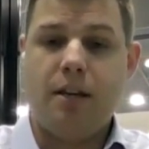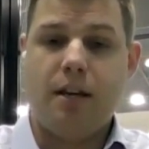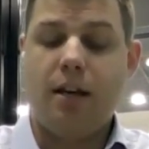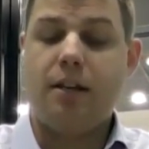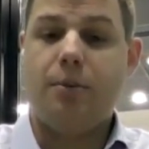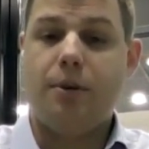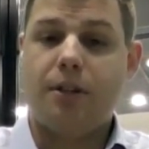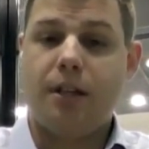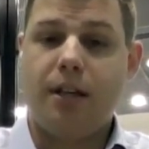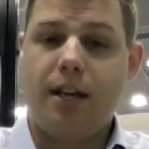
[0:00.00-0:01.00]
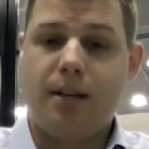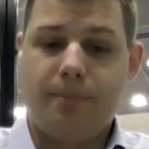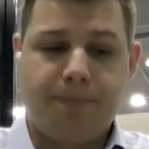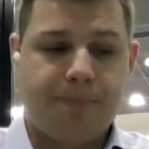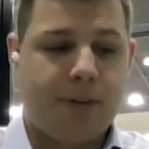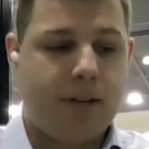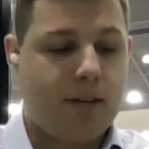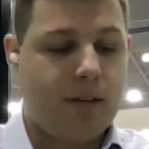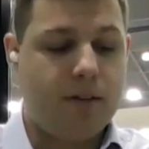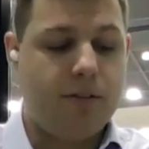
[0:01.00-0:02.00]
And how you work that out
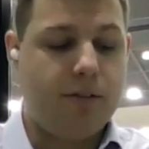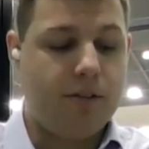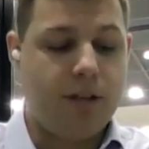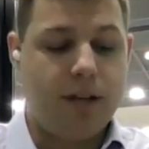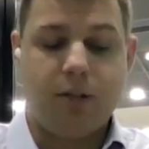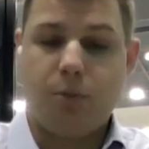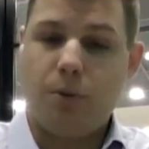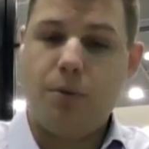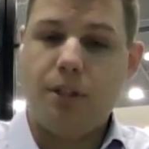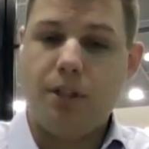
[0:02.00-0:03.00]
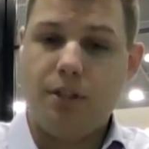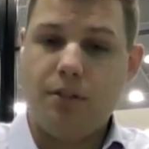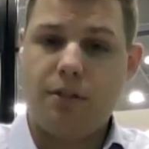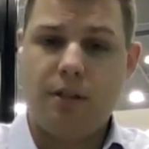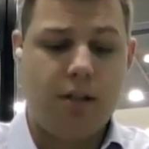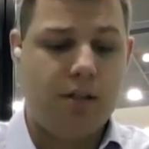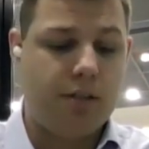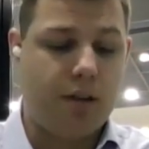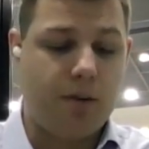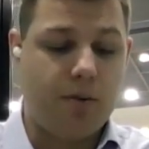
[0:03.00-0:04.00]
is you take the wall thickness,
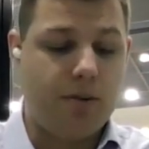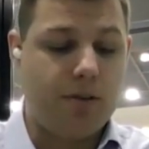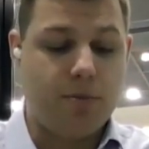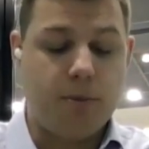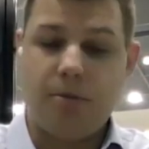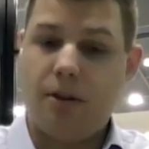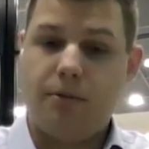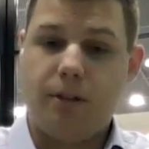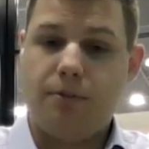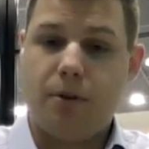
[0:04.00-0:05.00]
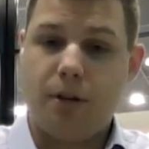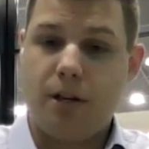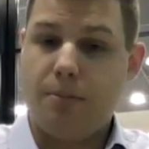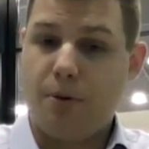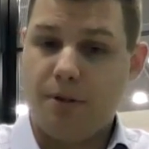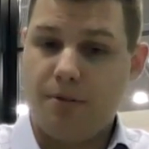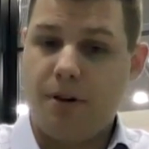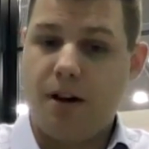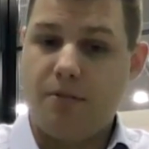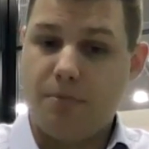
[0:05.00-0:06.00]
so this will be roughly
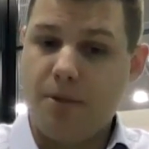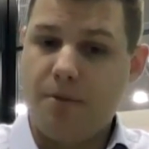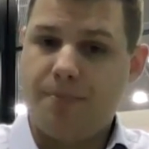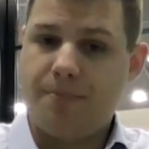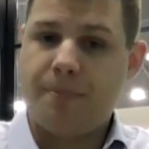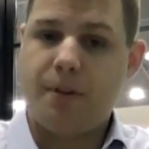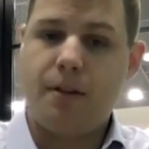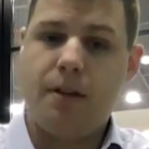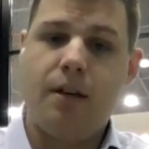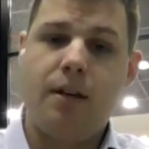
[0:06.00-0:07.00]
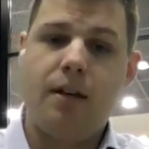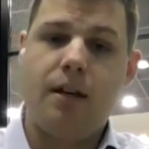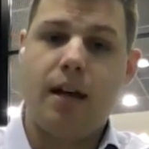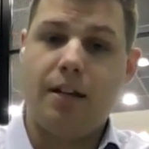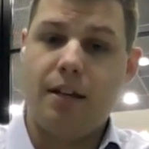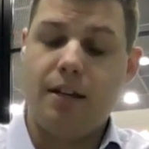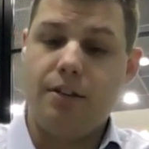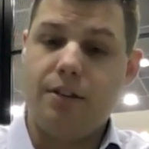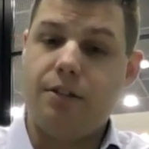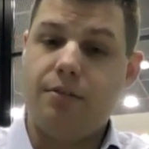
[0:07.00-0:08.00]
14.5mm, and
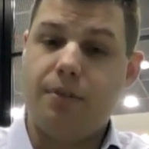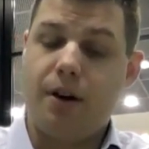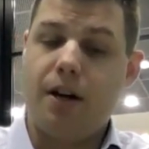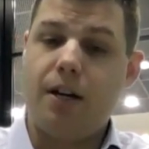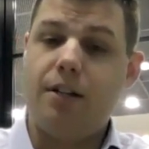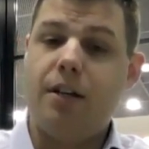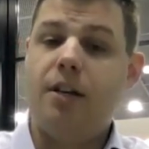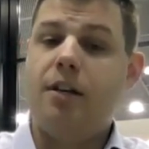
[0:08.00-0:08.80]
then you divide